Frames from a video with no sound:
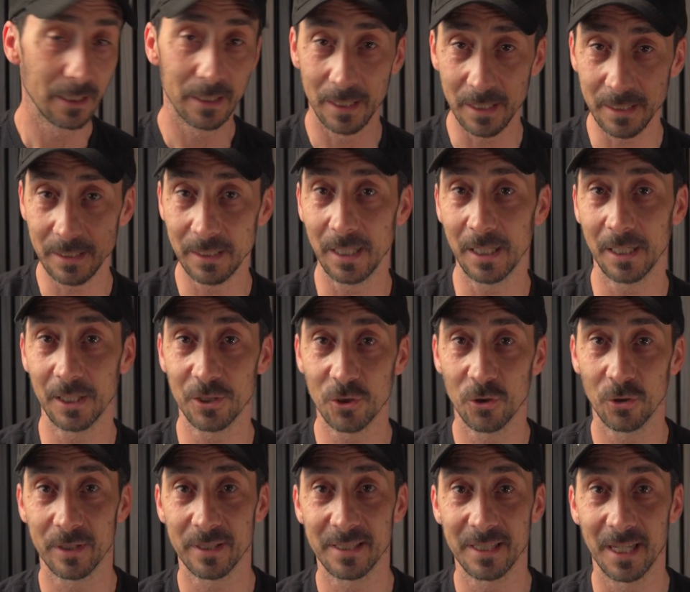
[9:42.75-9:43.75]
This thing is
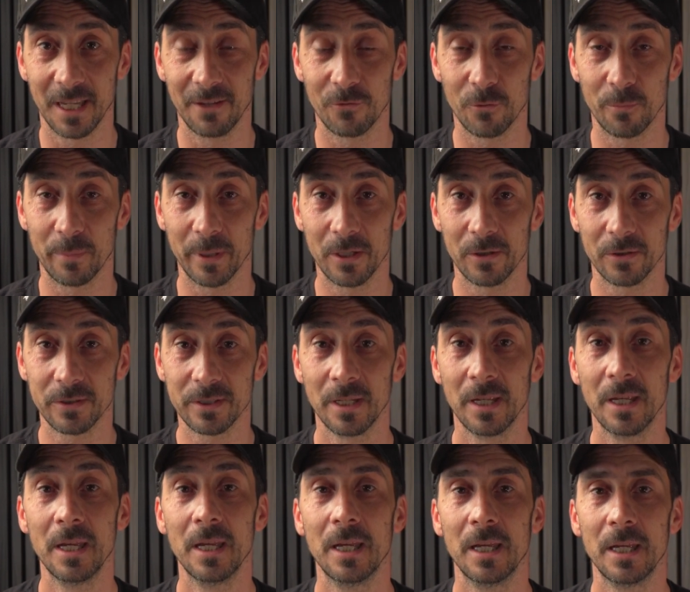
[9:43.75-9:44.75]
going to save you, because
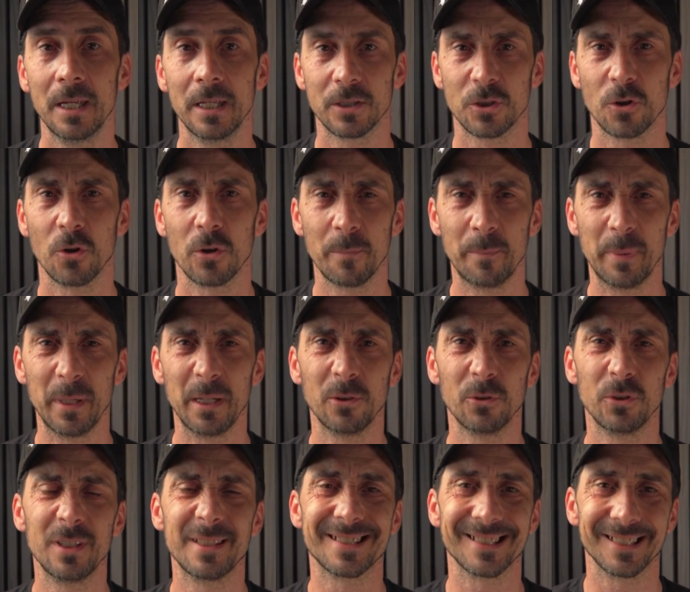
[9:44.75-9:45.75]
it's going to bring
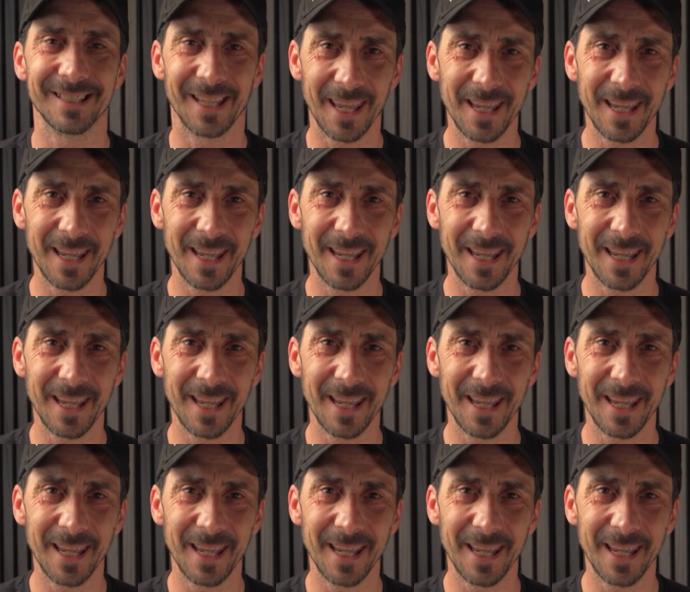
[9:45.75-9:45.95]
you this